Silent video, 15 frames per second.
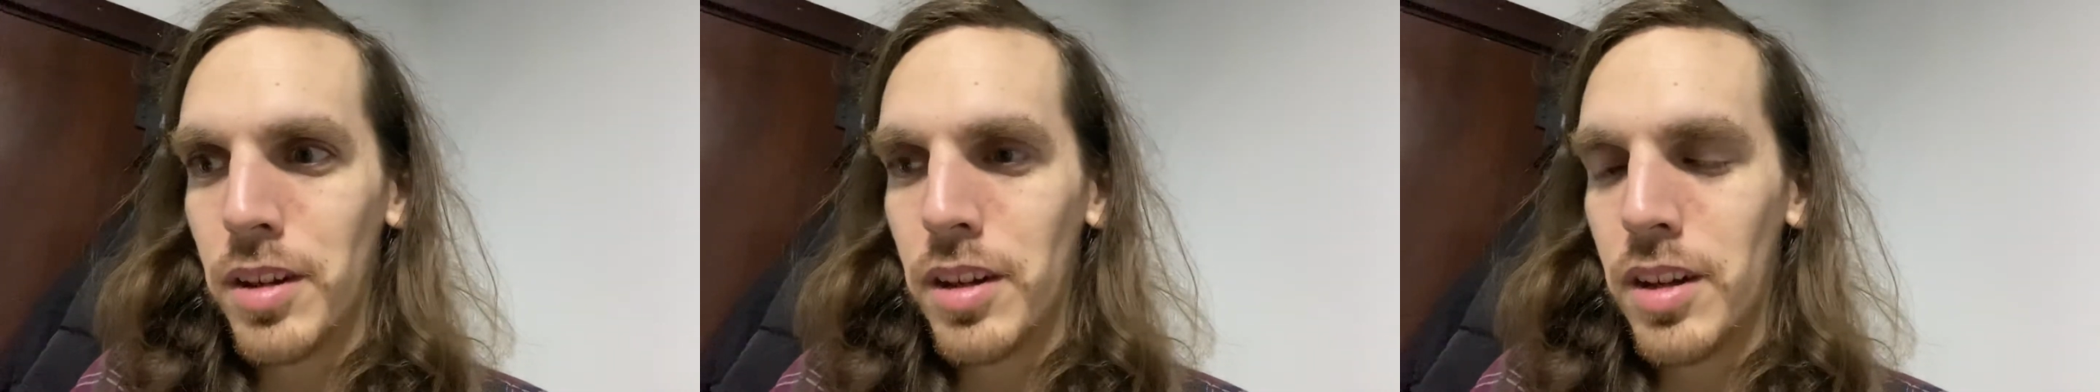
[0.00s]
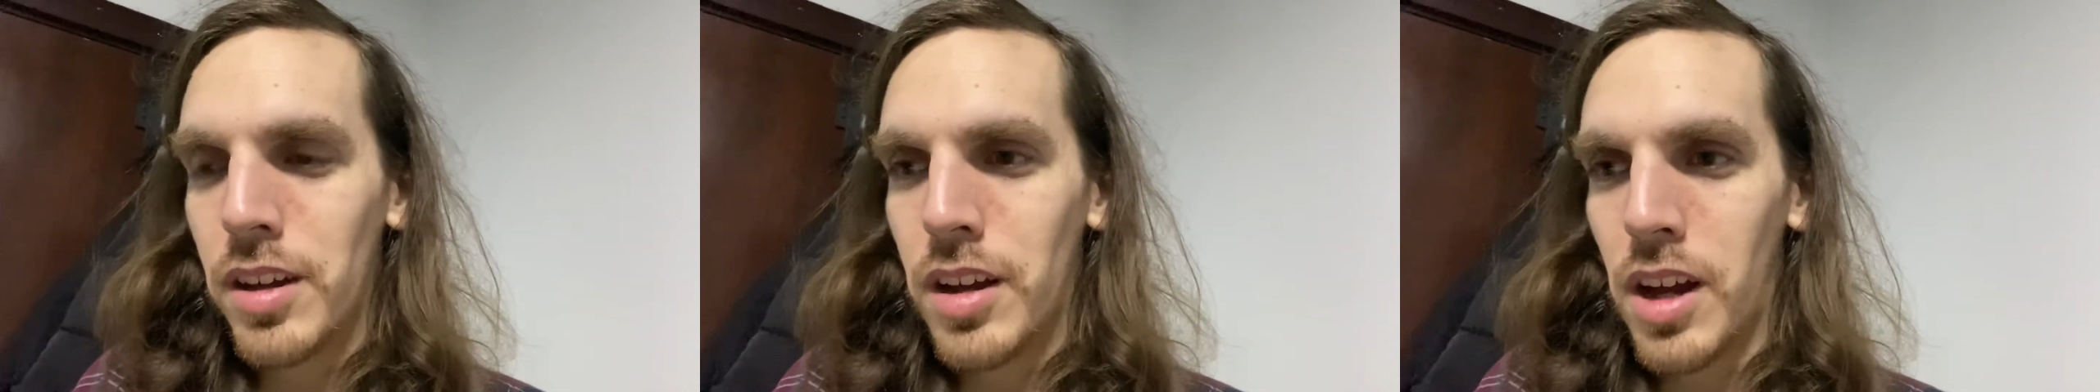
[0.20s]

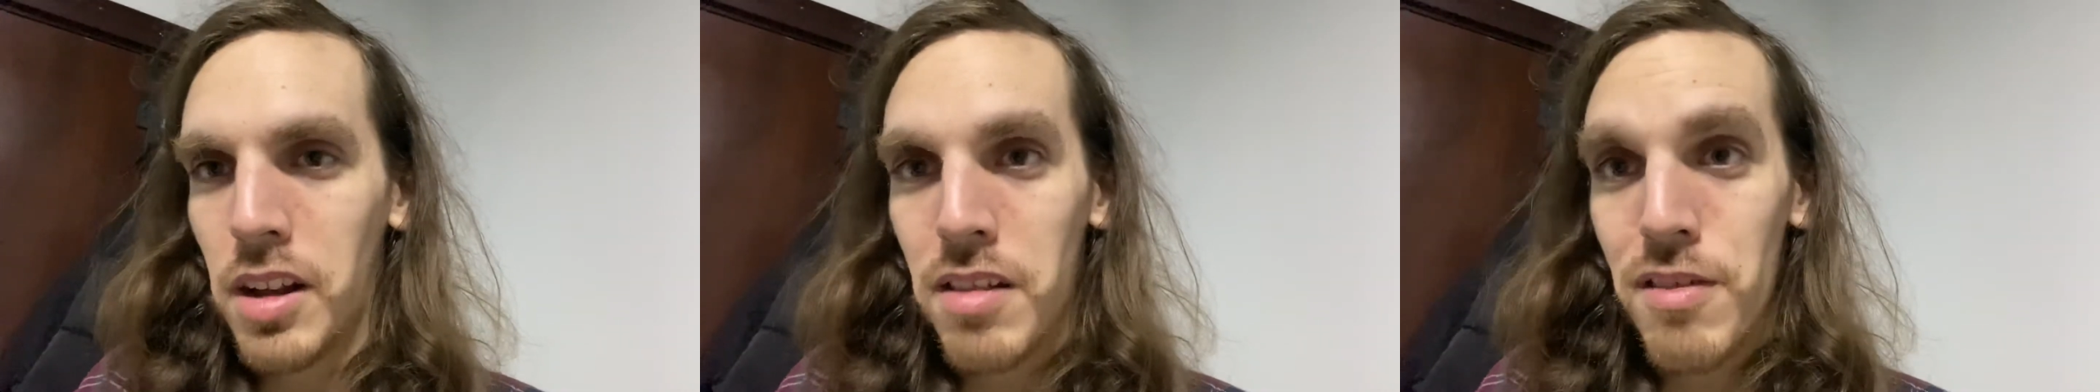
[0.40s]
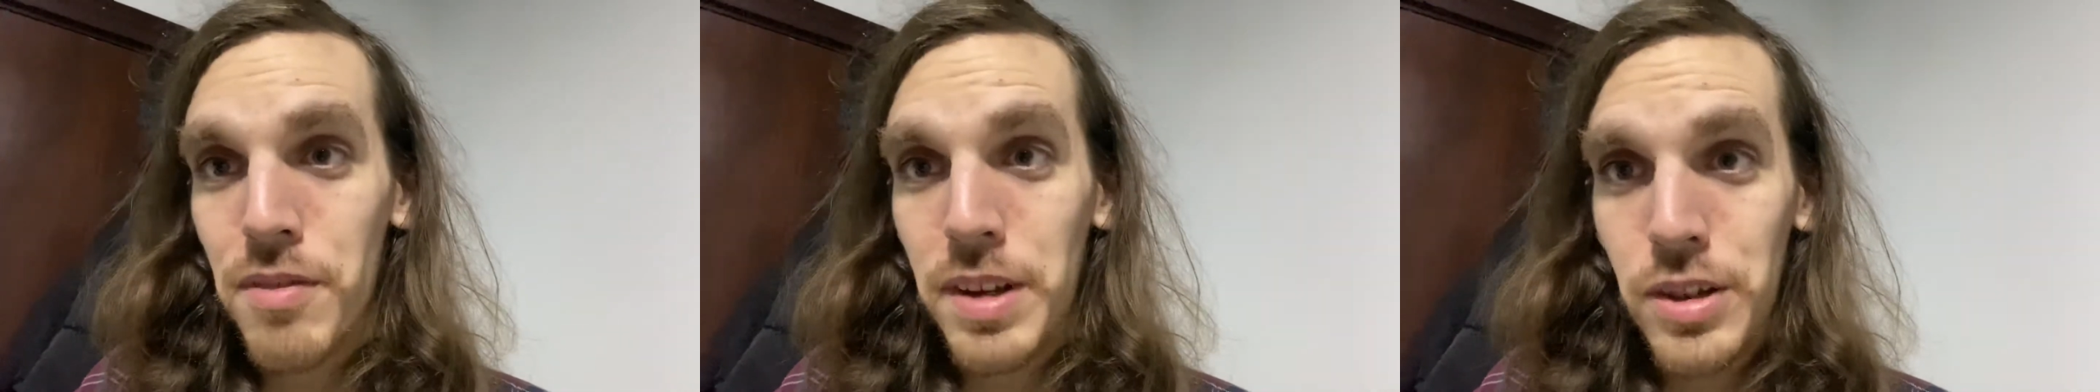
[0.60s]

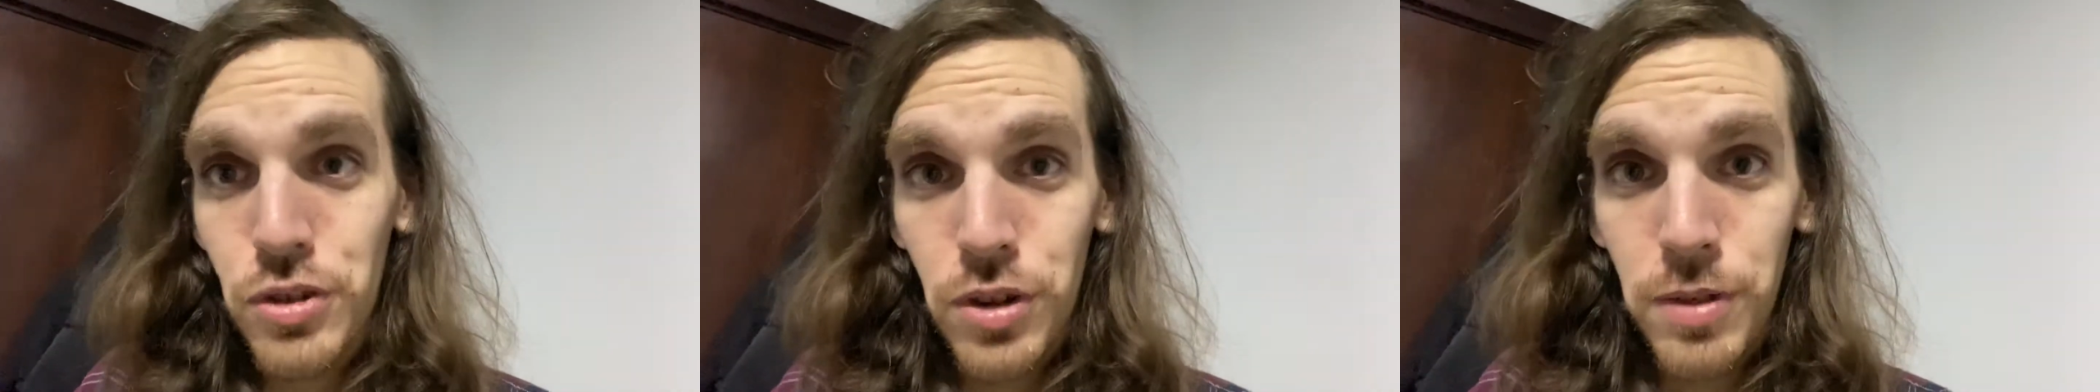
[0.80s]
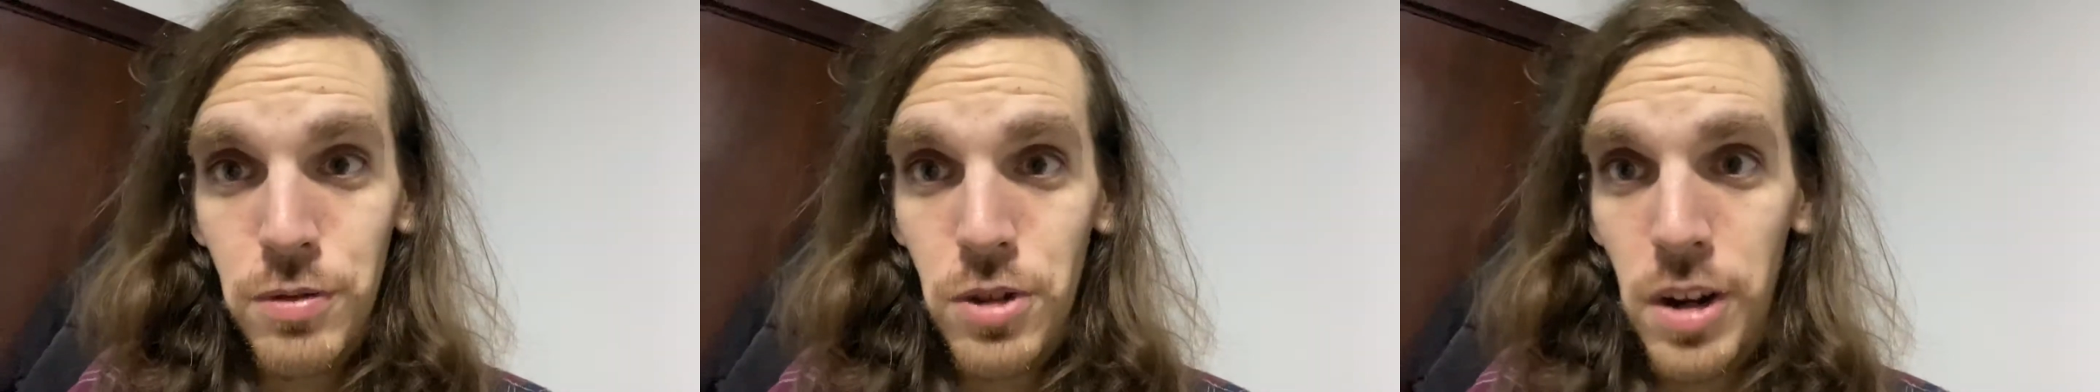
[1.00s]
conservation
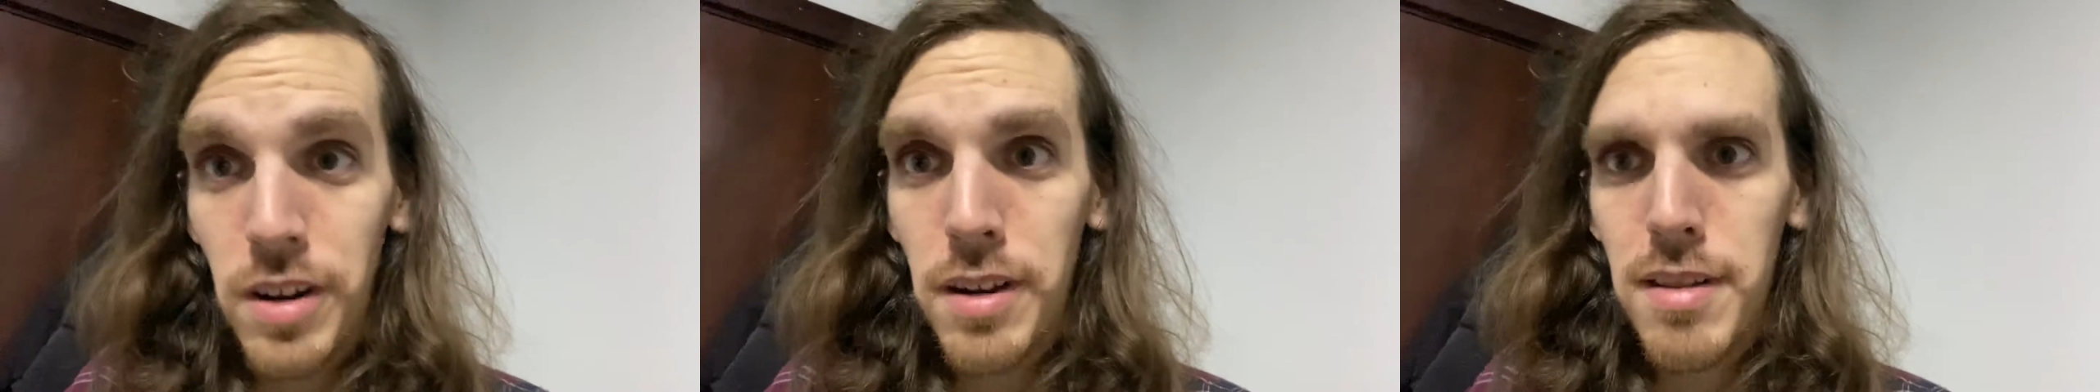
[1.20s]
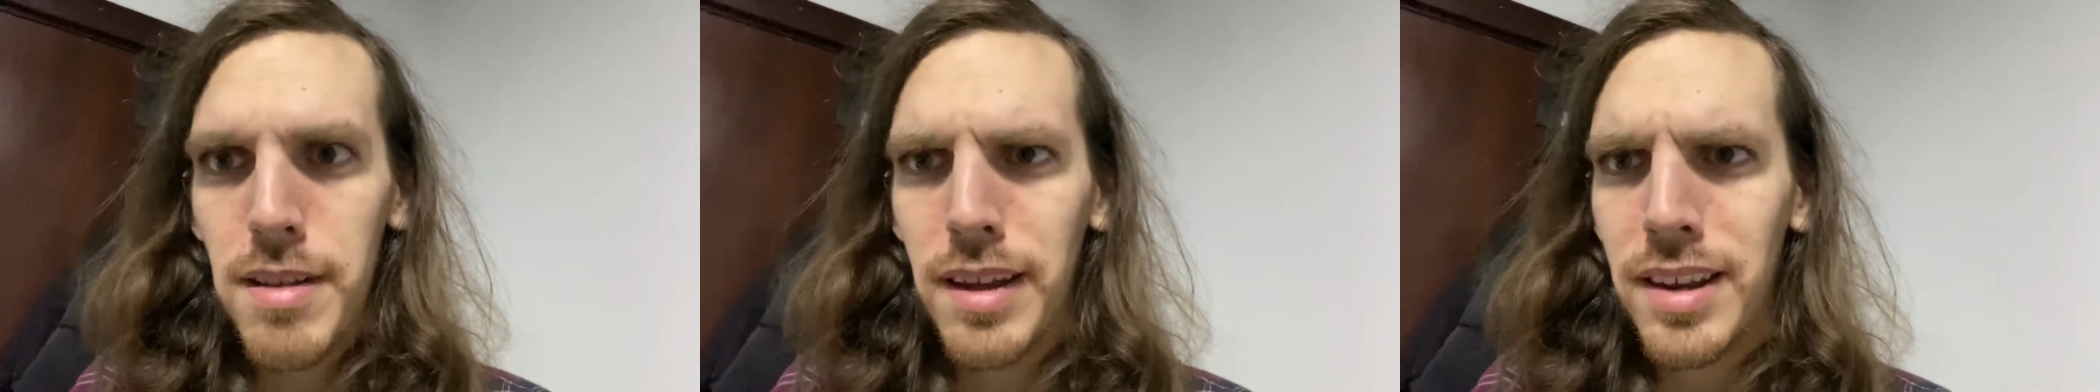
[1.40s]
of
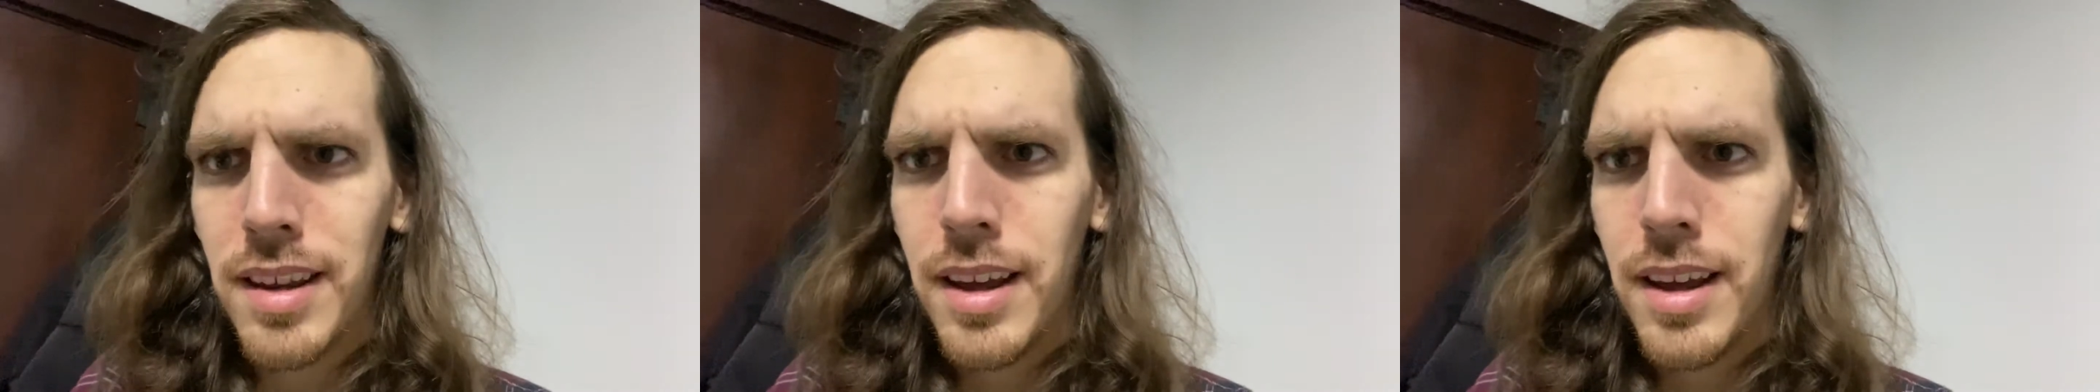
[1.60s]
sharks, and